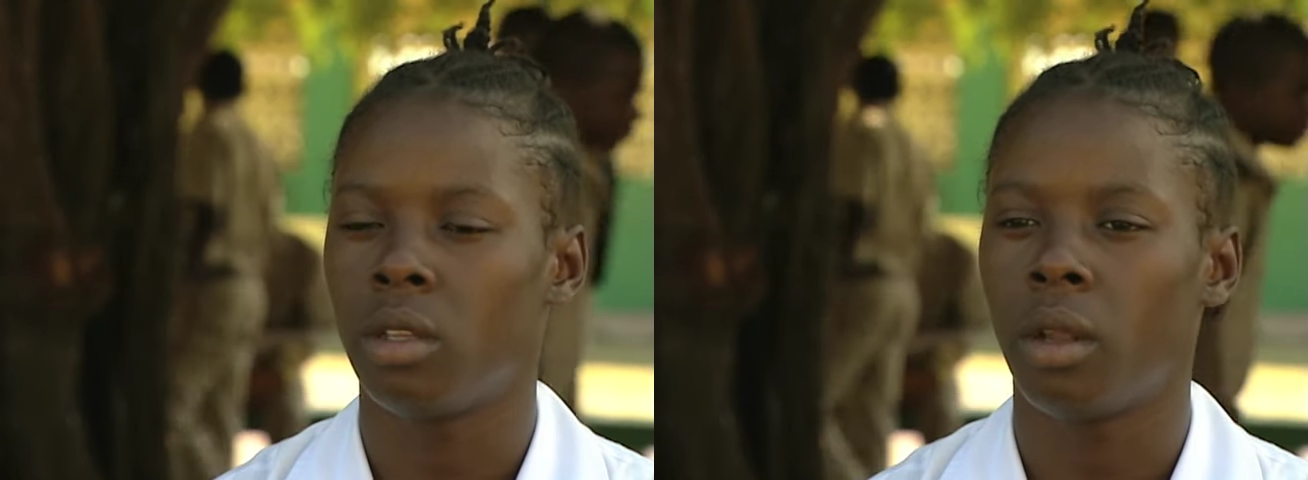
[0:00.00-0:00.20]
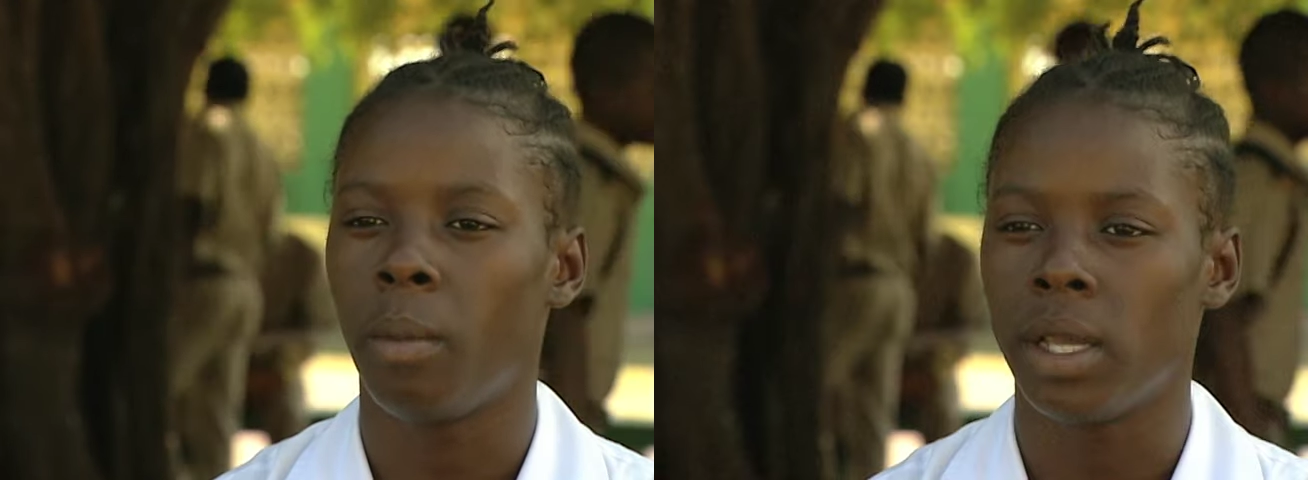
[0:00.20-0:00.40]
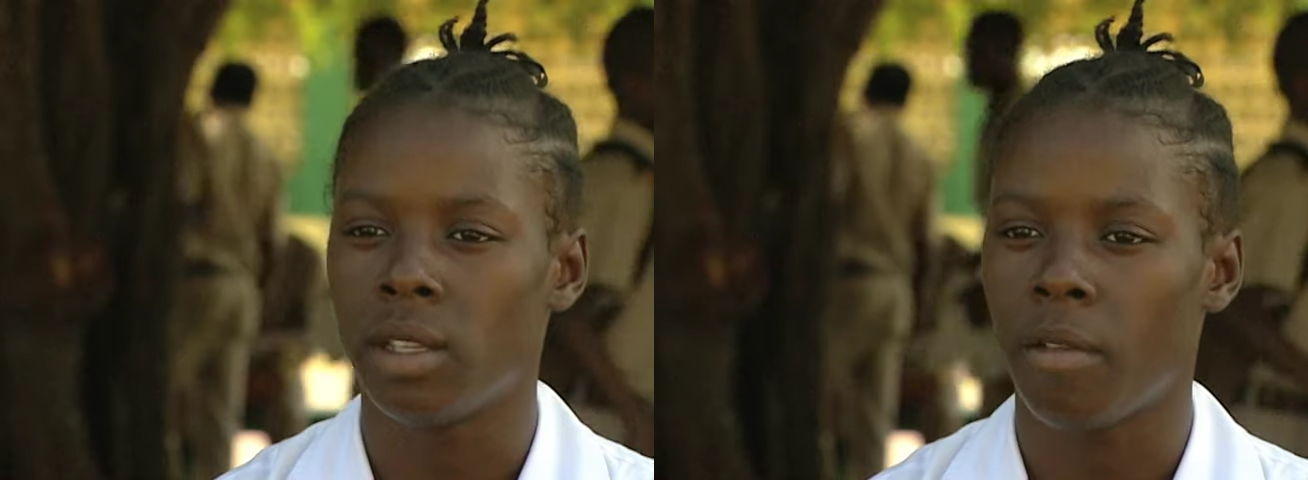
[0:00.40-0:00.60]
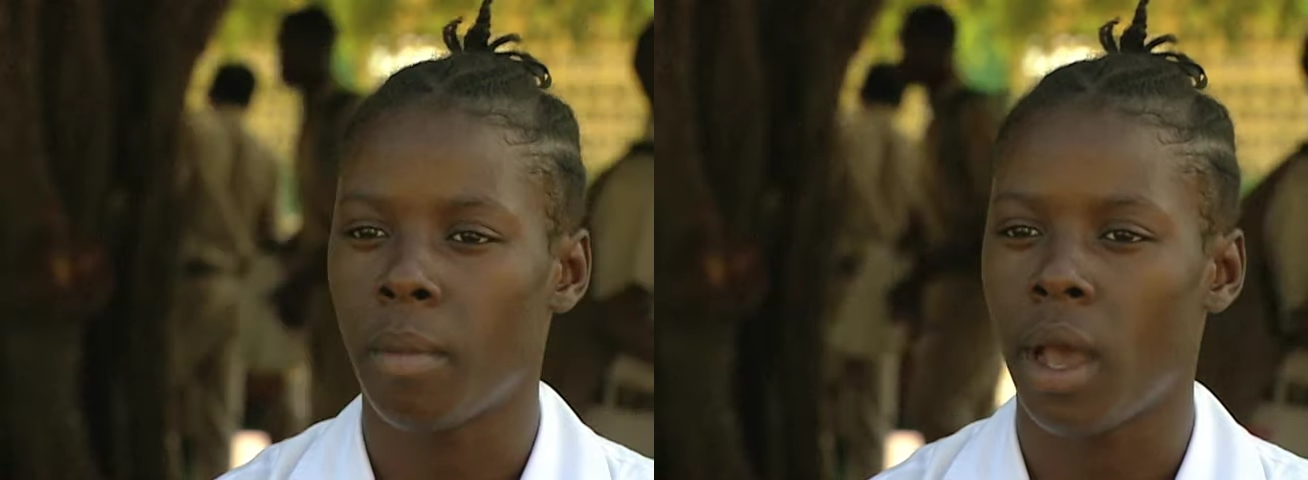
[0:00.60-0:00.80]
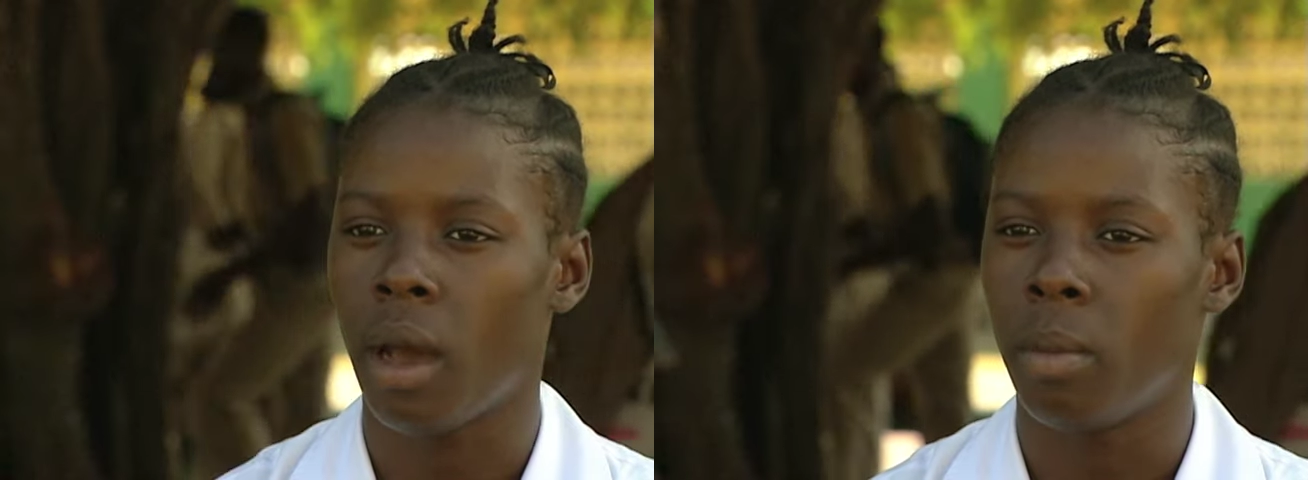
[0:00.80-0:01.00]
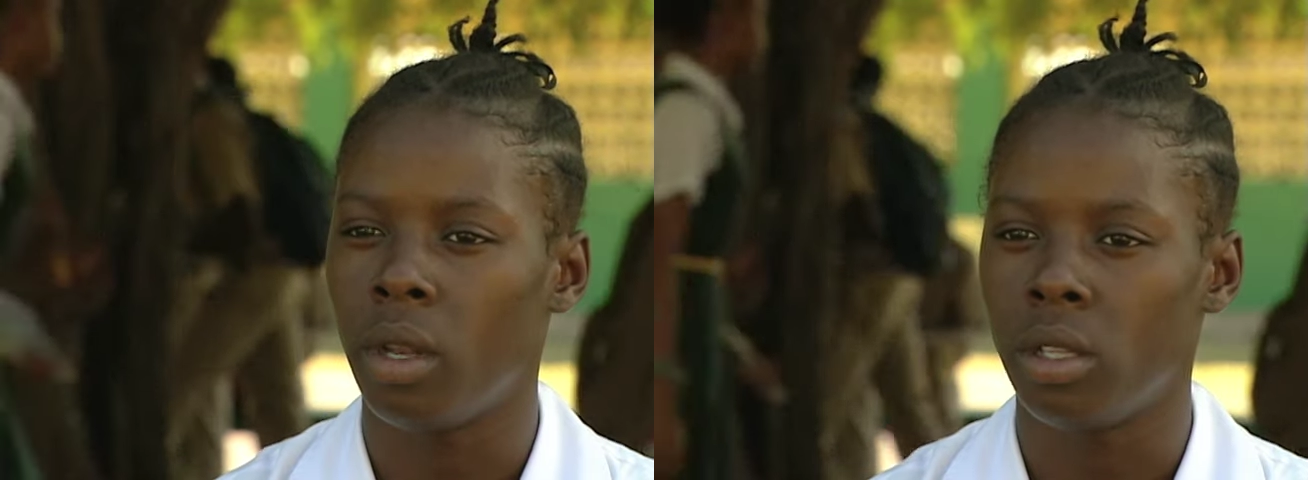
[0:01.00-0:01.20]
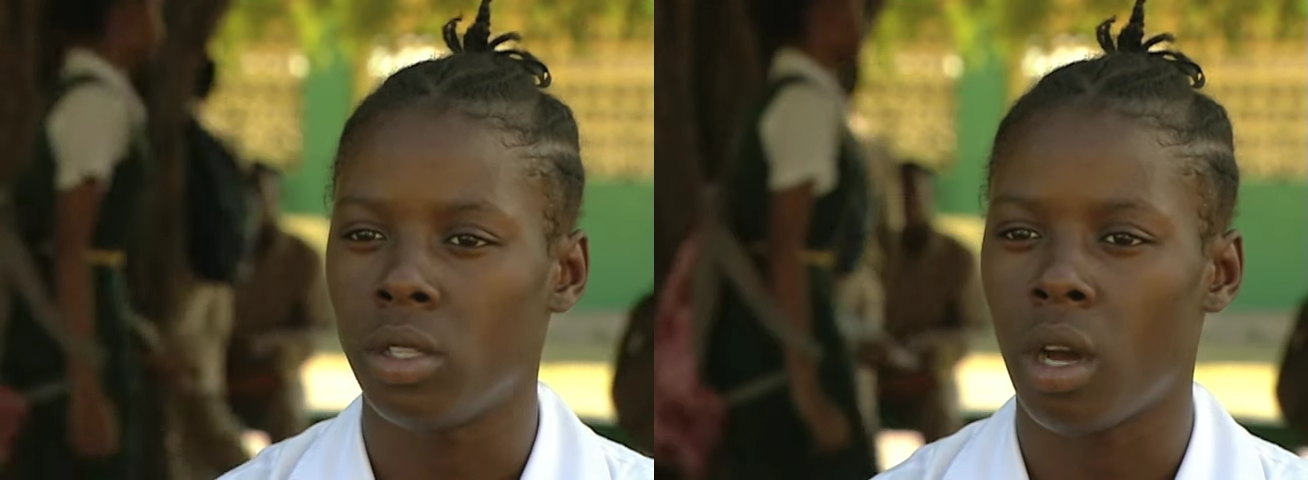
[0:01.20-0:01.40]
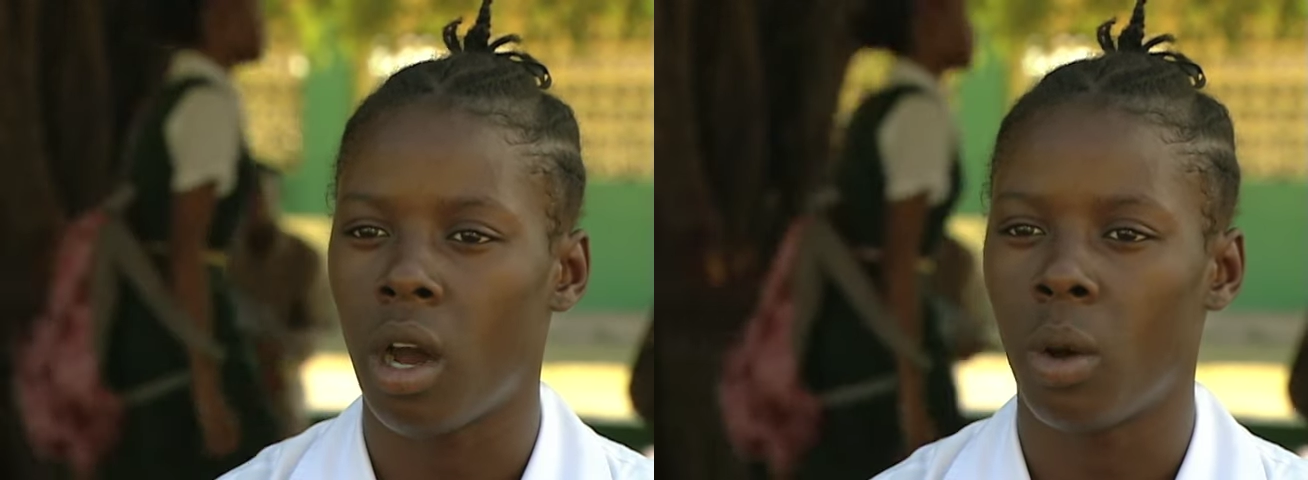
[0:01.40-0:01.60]
to the best of my
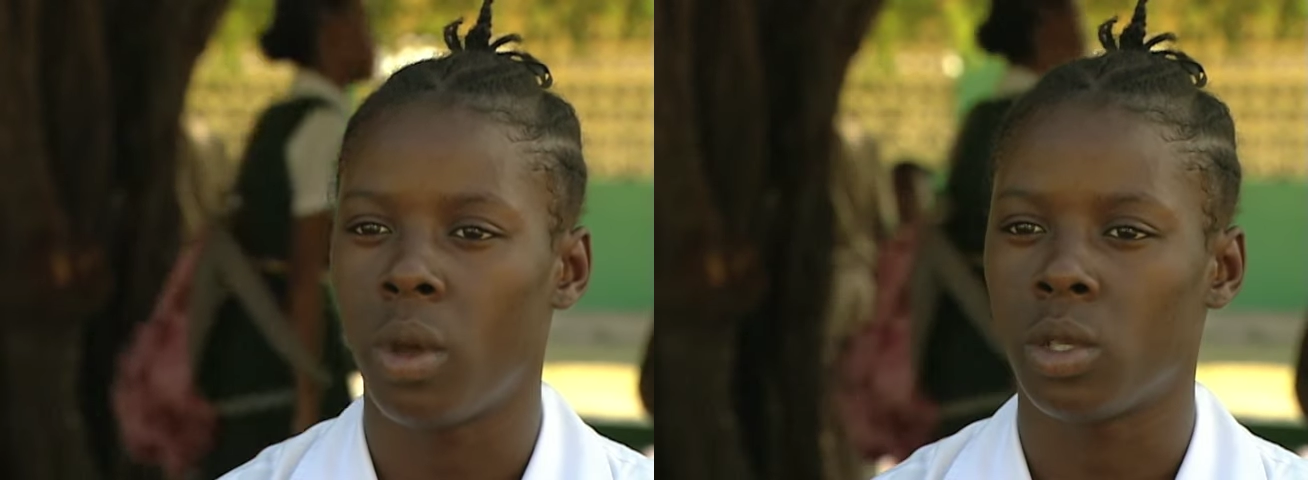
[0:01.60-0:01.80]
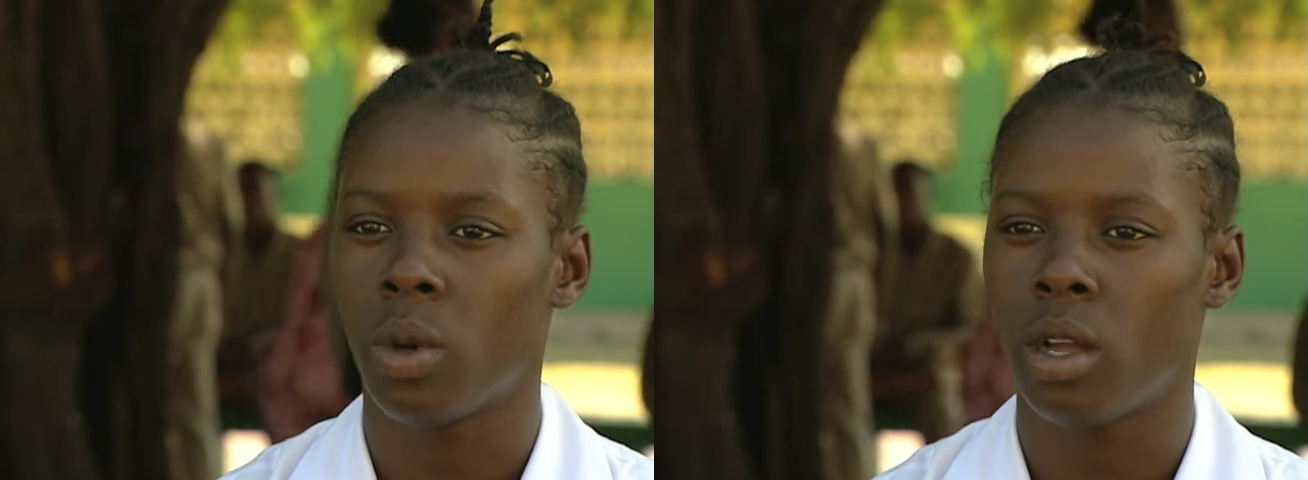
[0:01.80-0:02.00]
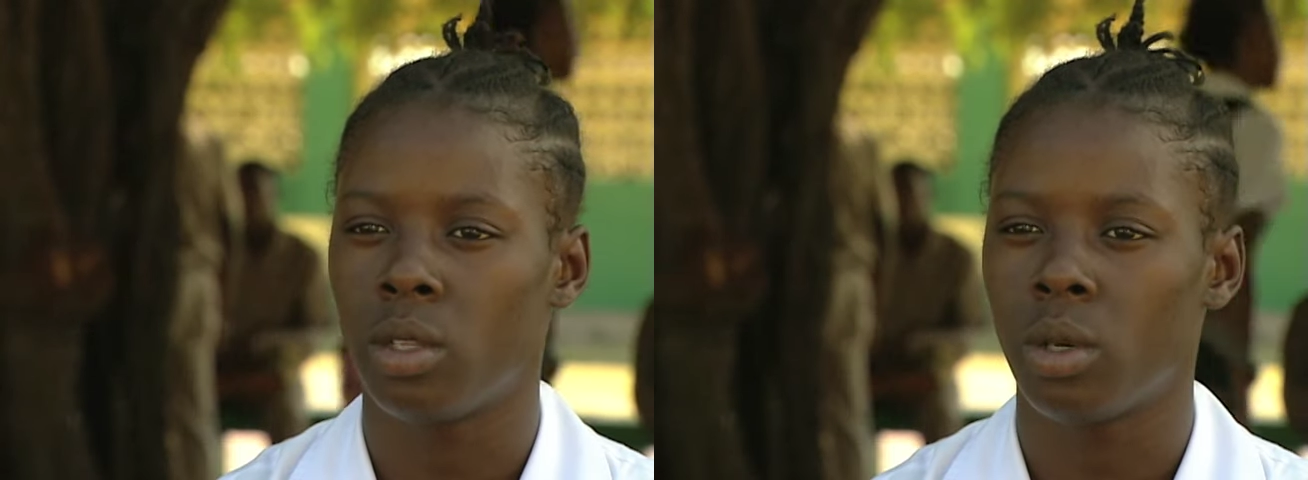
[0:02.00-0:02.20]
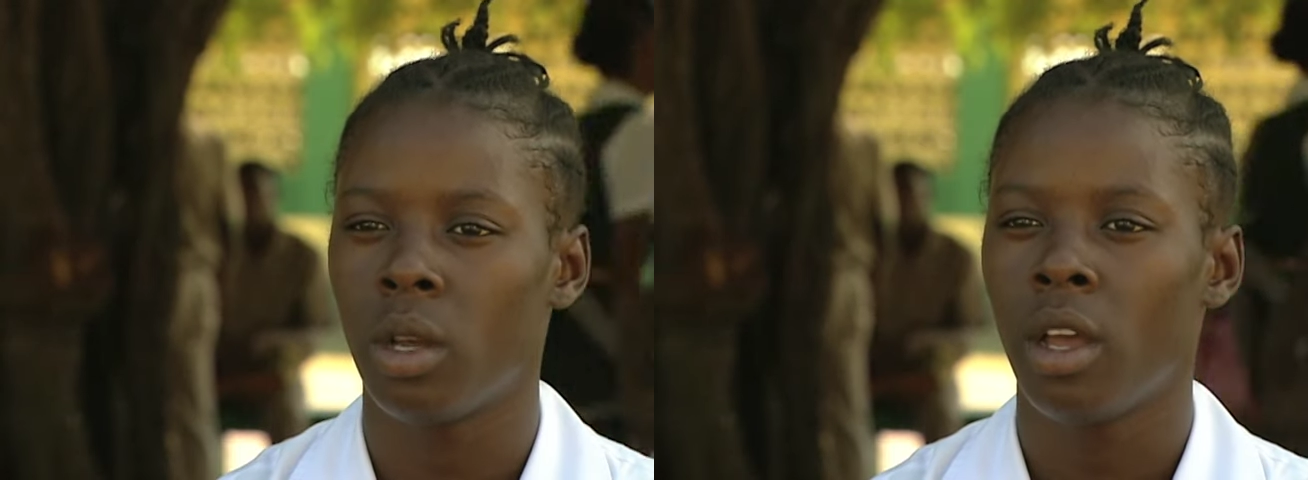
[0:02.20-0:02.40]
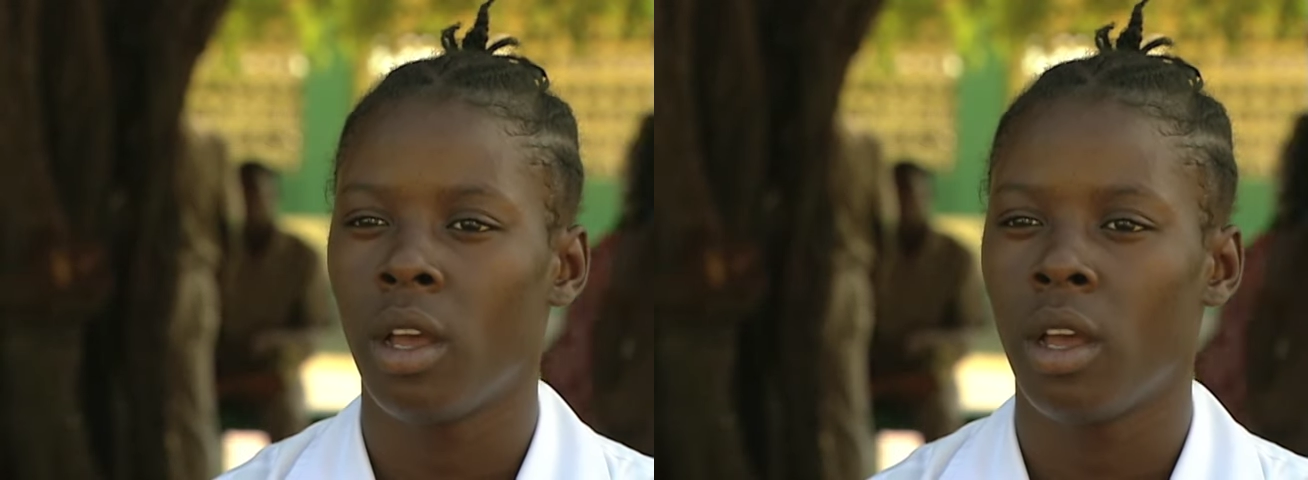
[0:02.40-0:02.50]
ability, I always want to